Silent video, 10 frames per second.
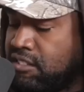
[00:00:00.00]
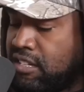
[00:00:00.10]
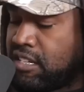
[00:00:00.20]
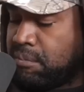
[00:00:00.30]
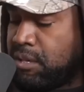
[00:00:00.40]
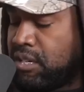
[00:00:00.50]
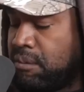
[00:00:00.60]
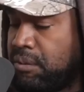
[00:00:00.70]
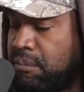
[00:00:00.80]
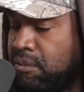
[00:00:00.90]
6
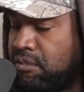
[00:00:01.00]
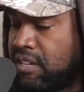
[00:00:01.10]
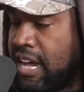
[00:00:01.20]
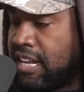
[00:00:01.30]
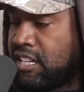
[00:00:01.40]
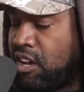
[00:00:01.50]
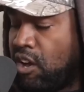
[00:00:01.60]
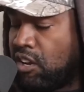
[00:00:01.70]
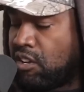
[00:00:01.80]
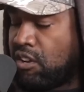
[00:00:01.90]
million people died in the
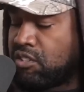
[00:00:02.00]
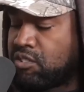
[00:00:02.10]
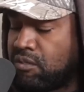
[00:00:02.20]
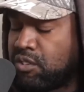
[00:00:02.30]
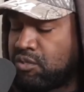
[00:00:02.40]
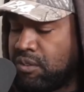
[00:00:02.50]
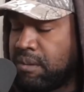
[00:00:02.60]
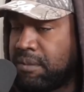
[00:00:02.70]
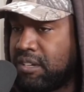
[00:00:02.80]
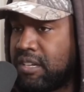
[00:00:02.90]
Holocaust. Over 20
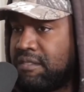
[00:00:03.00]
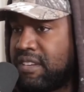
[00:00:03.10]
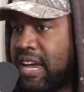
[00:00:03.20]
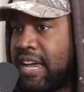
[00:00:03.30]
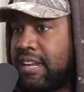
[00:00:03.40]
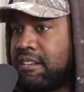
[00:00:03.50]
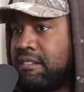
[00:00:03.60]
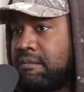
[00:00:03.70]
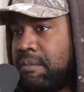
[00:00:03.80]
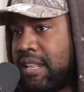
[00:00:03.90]
million have died
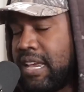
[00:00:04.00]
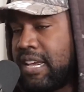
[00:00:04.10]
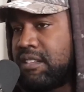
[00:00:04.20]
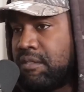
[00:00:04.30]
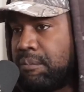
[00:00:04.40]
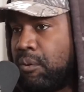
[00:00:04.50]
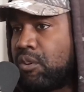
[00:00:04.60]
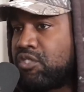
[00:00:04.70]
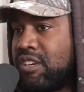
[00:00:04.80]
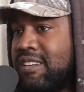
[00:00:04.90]
by the hands of
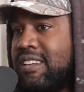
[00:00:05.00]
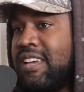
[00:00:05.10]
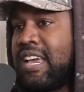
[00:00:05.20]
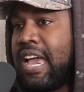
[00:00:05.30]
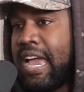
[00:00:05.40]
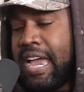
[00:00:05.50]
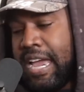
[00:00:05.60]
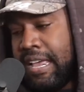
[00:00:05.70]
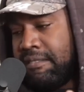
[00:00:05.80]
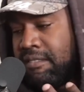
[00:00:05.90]
abortion.
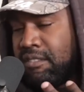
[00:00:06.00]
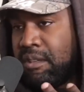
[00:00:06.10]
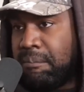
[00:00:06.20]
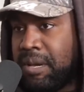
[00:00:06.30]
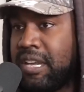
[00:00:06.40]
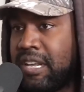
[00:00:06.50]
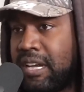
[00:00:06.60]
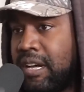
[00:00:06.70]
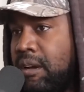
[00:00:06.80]
And the media